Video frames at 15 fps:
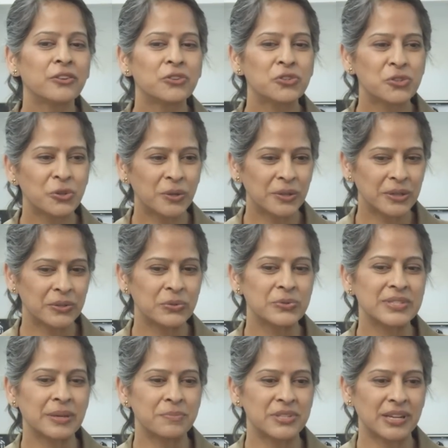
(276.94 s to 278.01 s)
children who
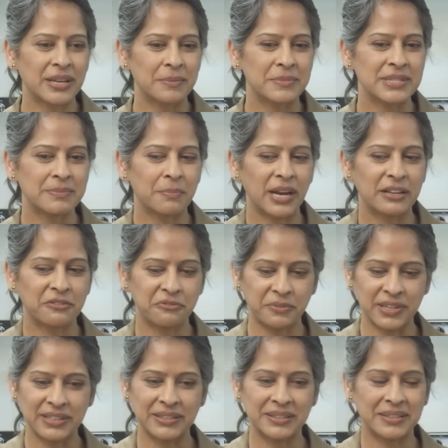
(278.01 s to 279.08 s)
sometimes might
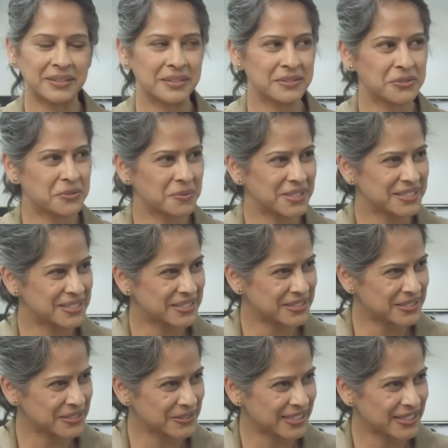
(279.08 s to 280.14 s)
feed the treats
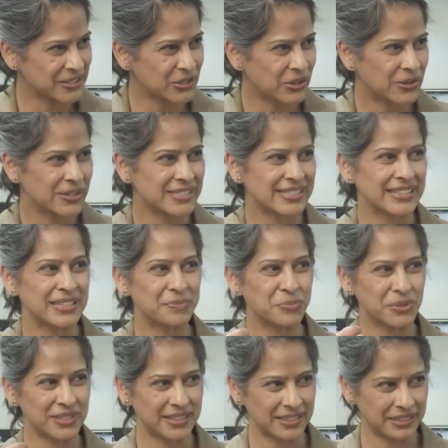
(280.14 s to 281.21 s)
to their dogs and then
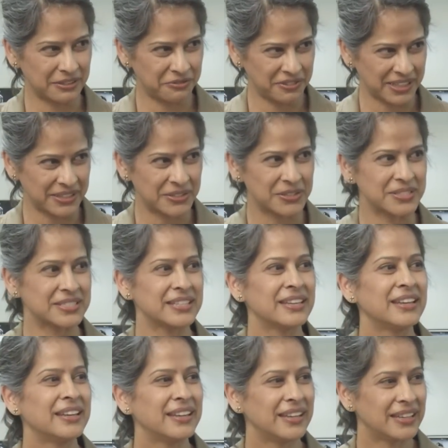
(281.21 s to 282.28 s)
put their fingers
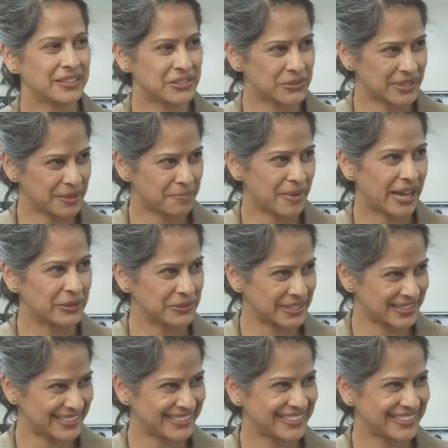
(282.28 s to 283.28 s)
into their mouths.